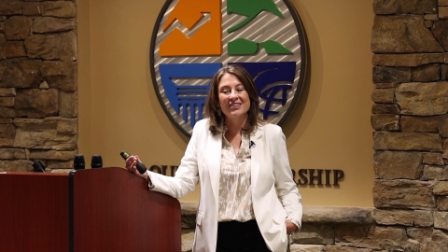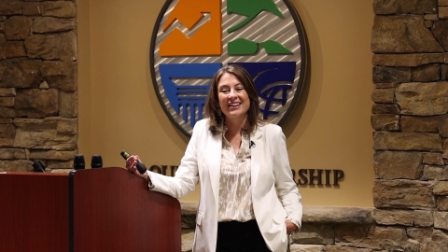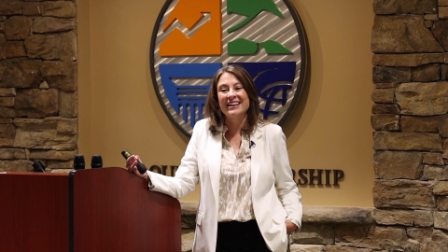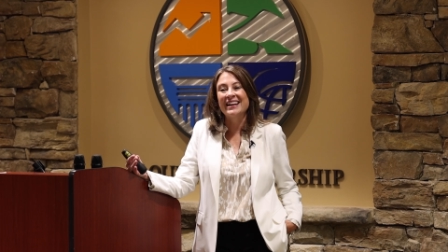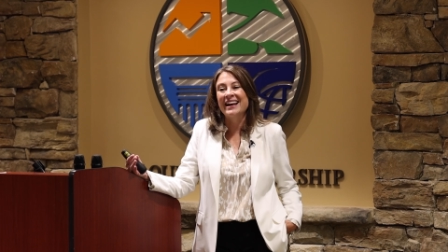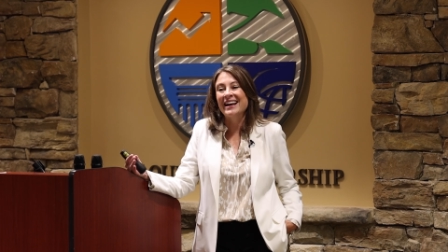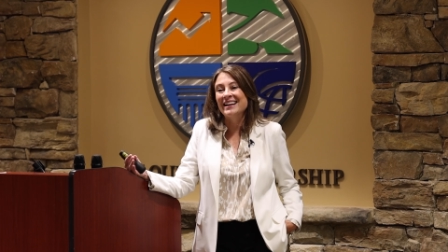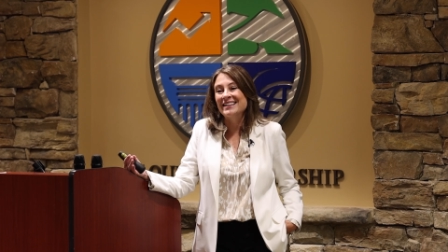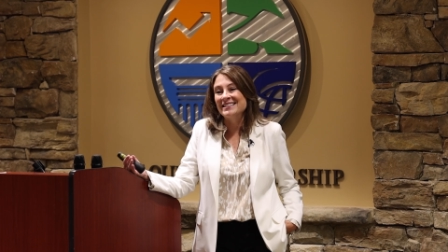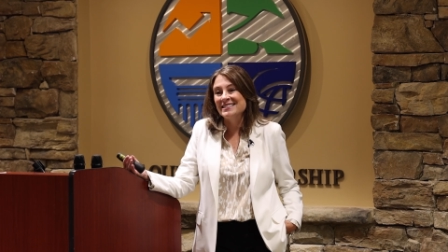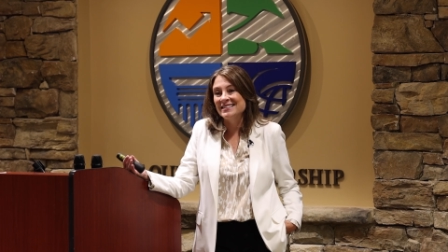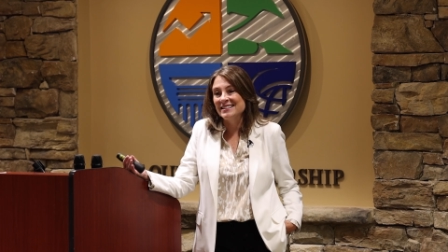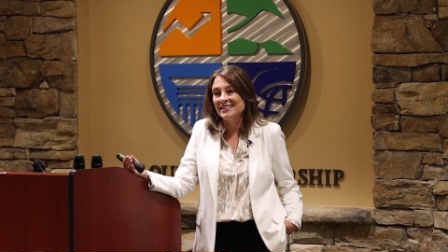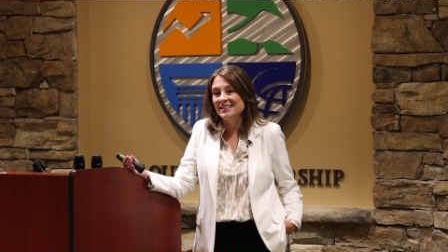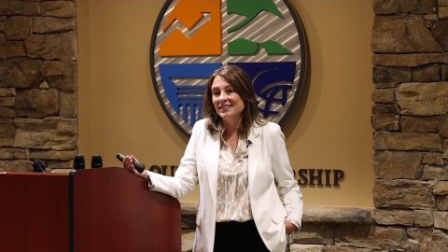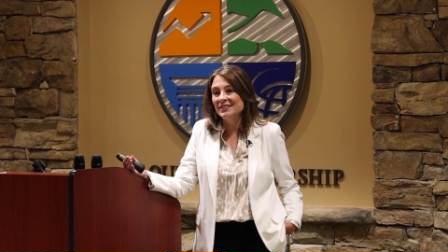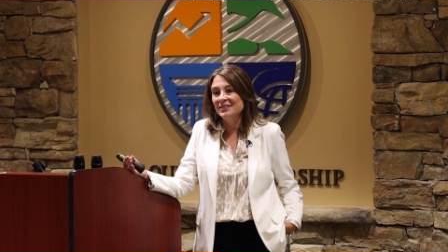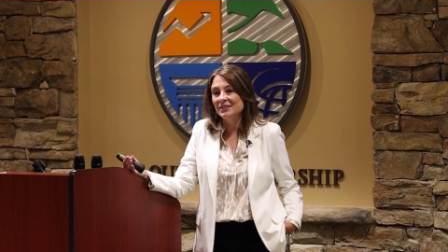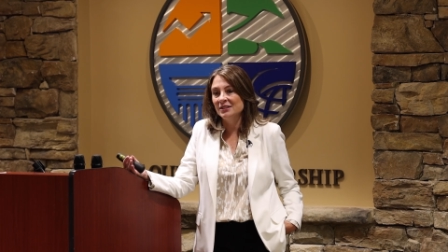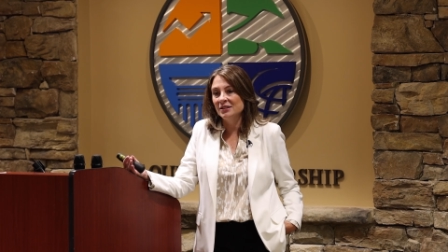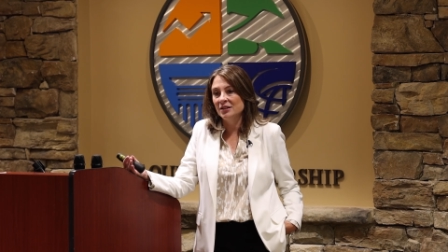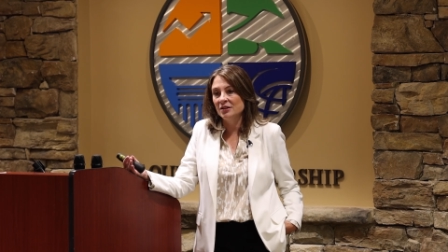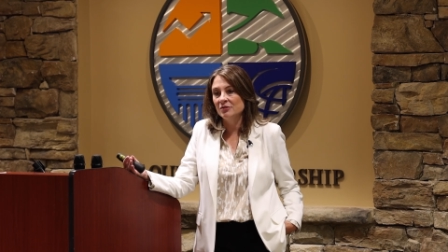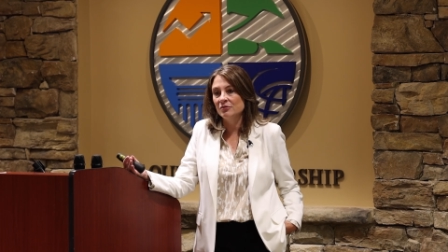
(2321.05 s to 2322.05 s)
an
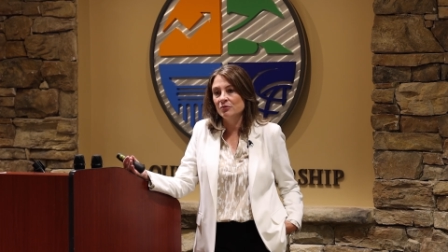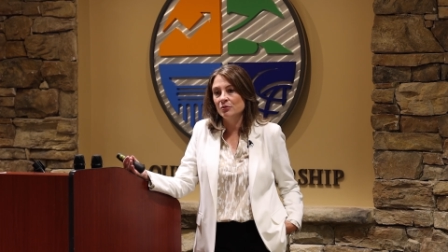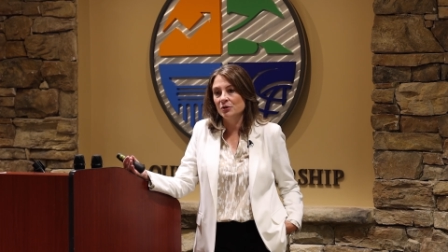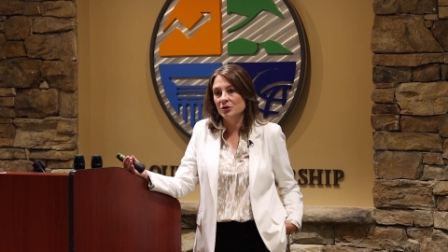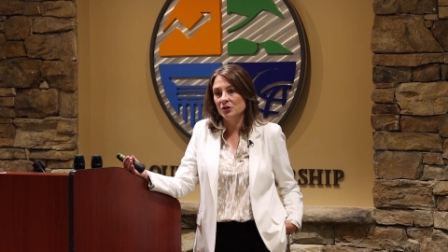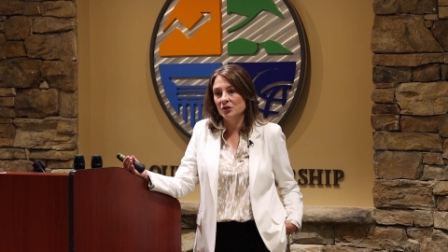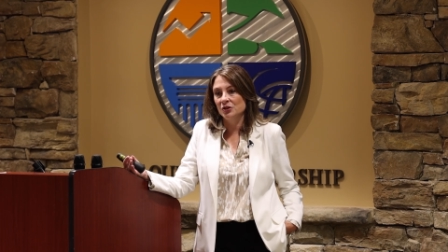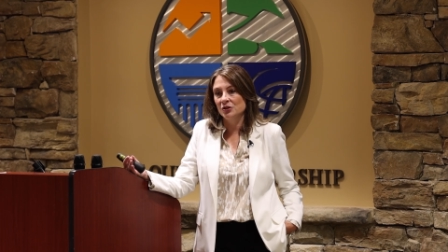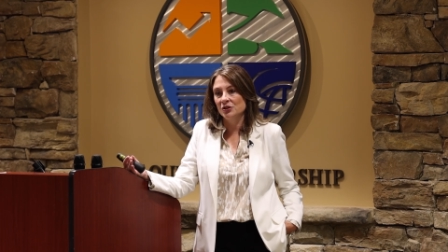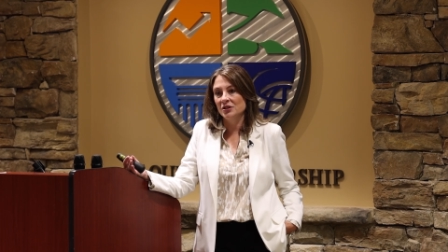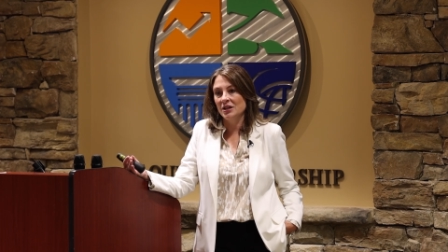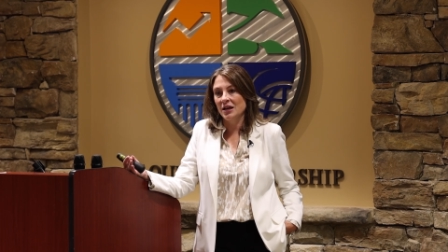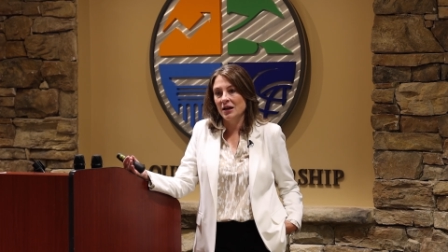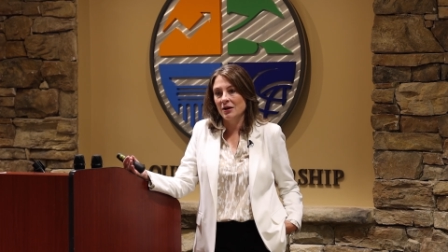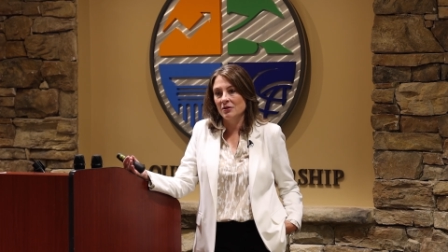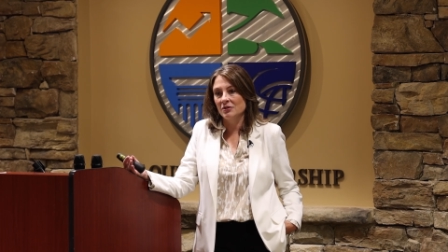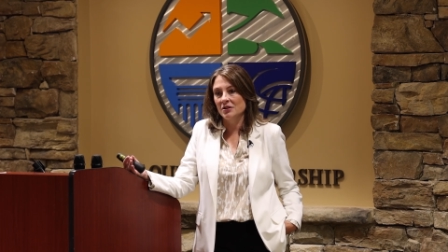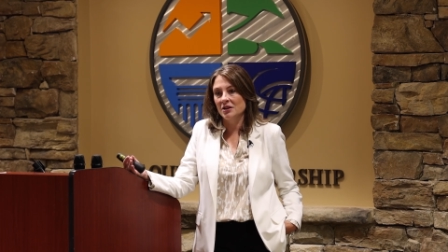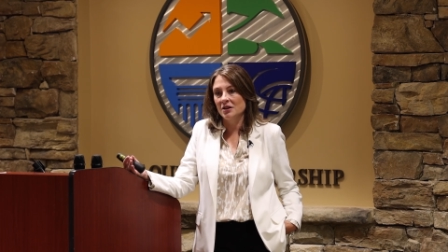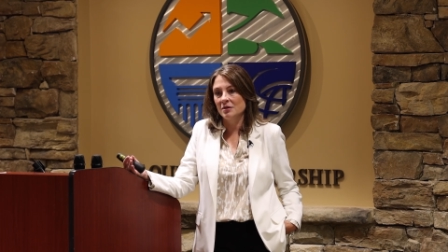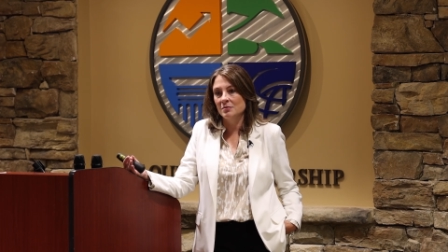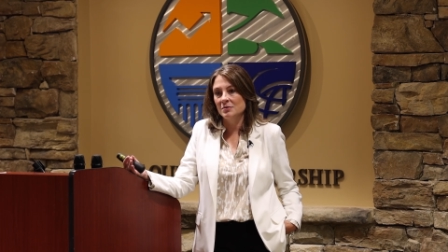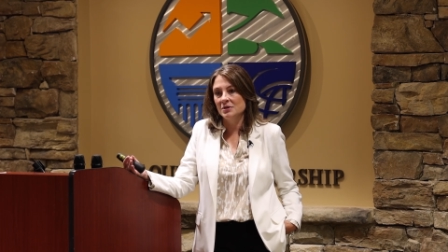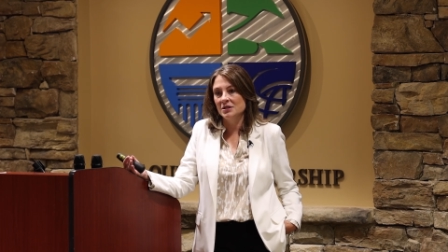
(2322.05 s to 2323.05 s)
idea of what a good
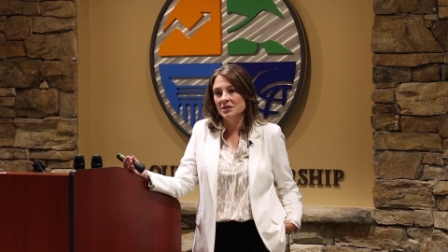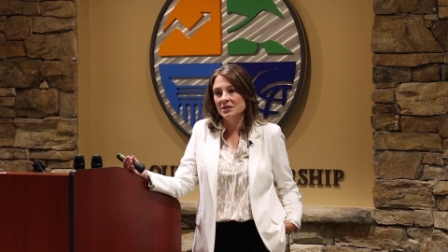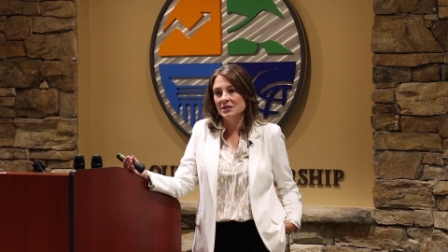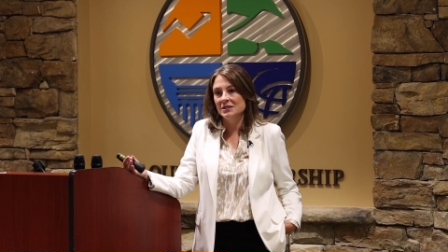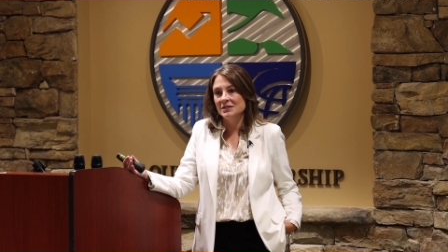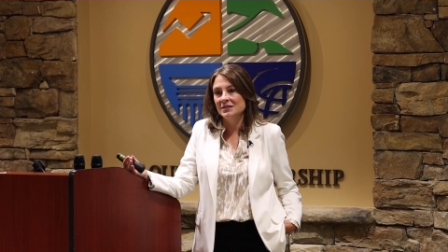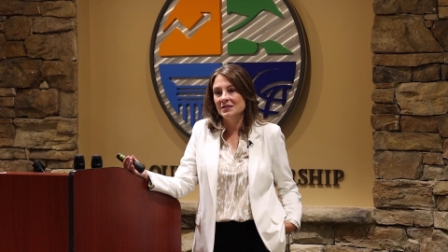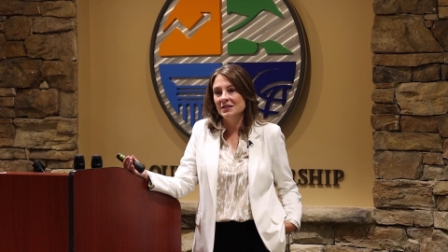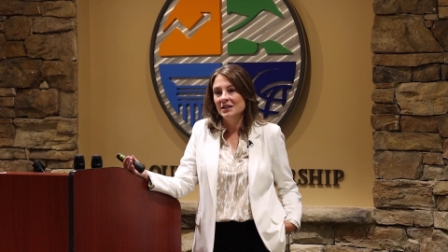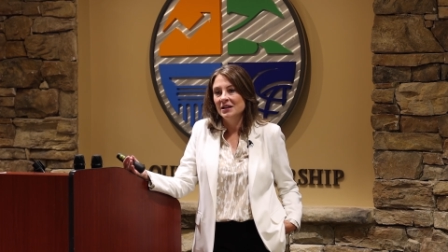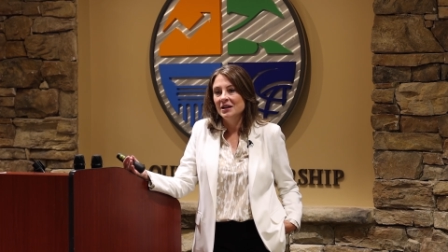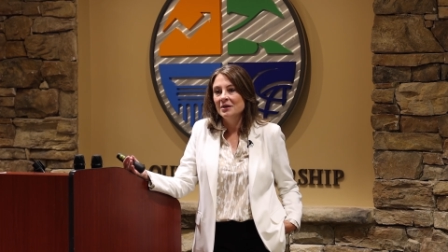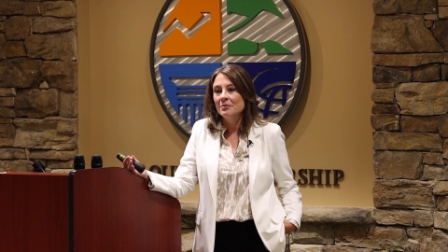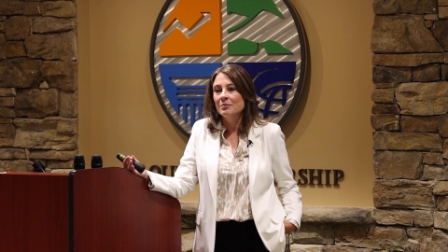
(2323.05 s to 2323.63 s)
outcome is,